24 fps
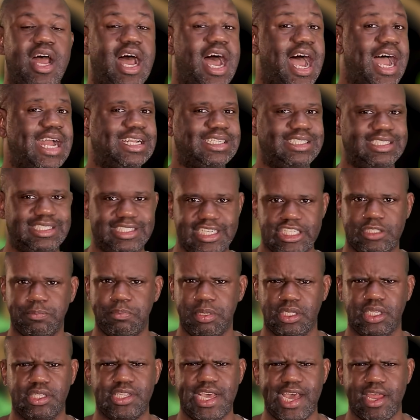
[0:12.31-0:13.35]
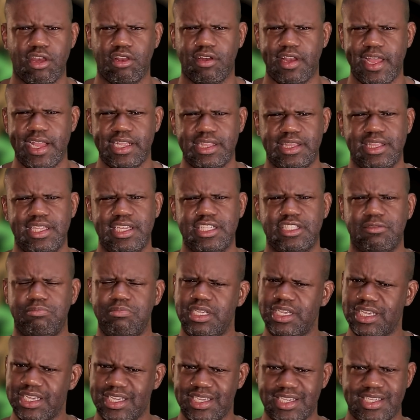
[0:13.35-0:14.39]
I just put the title like this
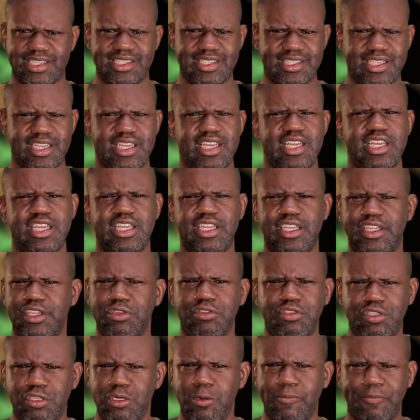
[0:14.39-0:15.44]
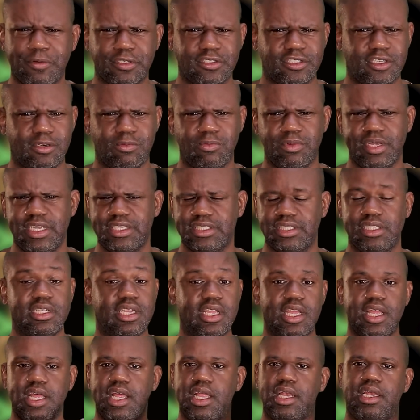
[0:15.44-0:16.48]
because YouTube, for some reason,
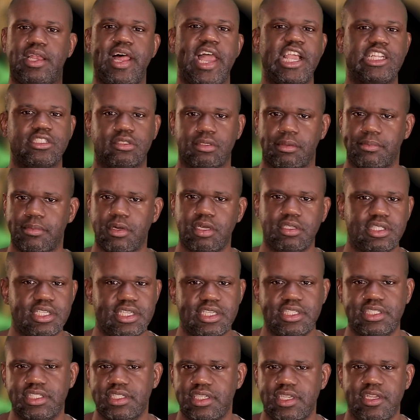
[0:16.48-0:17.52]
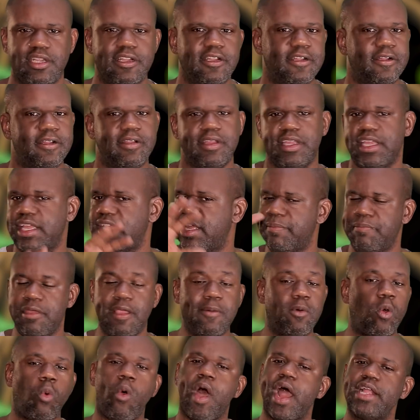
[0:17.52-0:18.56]
likes to promote this and
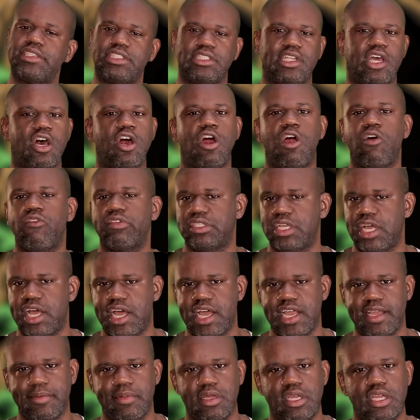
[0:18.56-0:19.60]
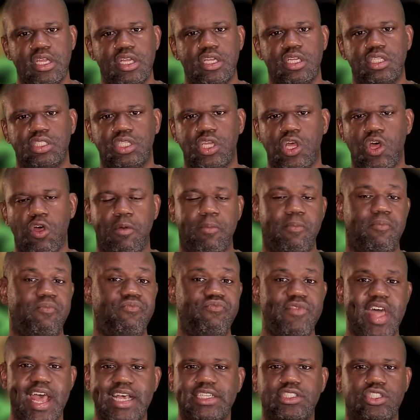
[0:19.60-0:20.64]
people watch it all the time. So
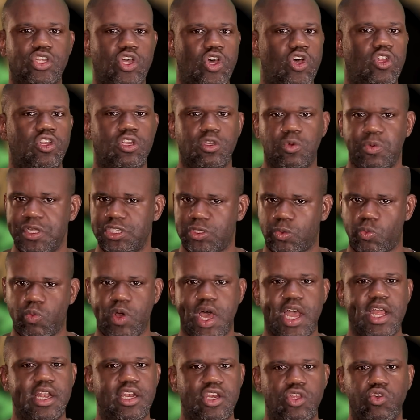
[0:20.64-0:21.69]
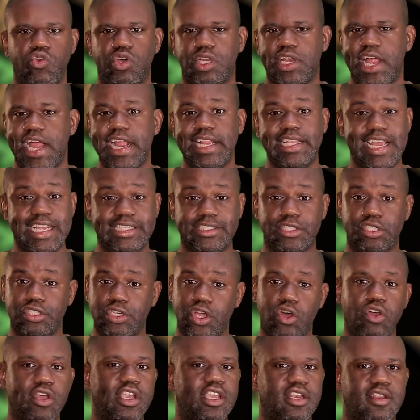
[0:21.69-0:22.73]
that's the only reason why I do it like that. So
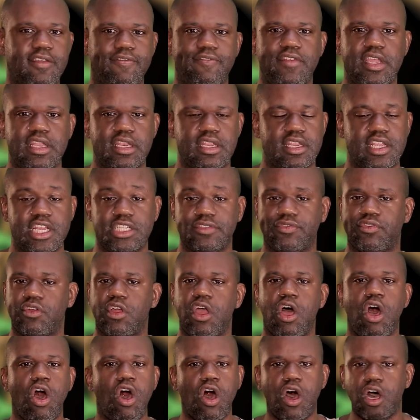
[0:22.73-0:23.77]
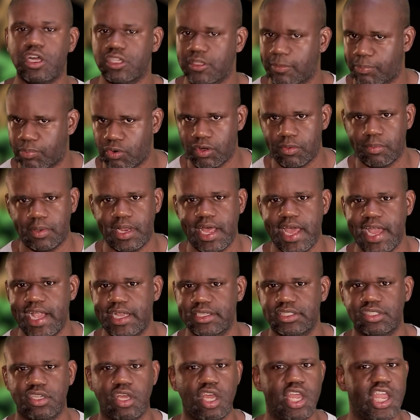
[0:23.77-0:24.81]
don't get offended. It's for all the
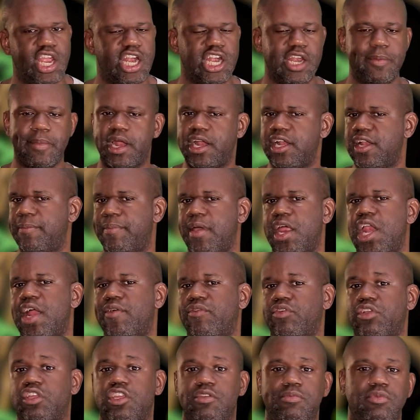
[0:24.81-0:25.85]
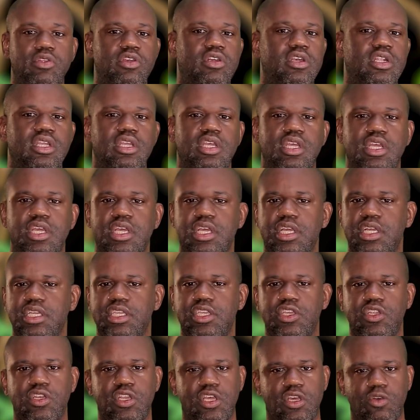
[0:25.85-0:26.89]
pro-blacks, anybody in the Pan-African community.
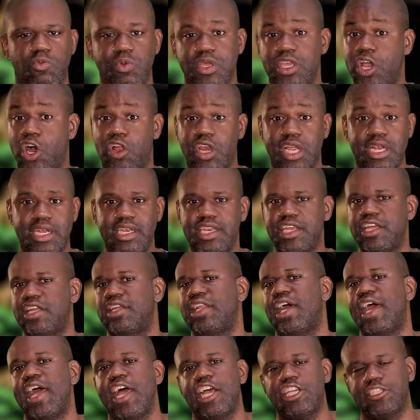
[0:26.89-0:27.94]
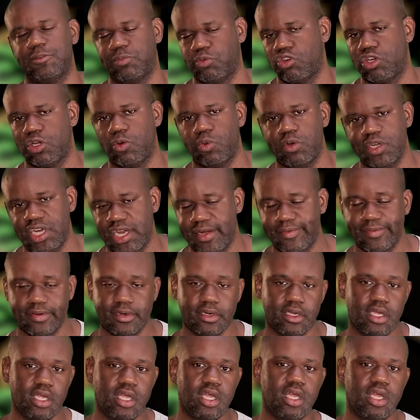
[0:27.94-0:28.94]
You know, we can call it Dear Diaspora or whatever.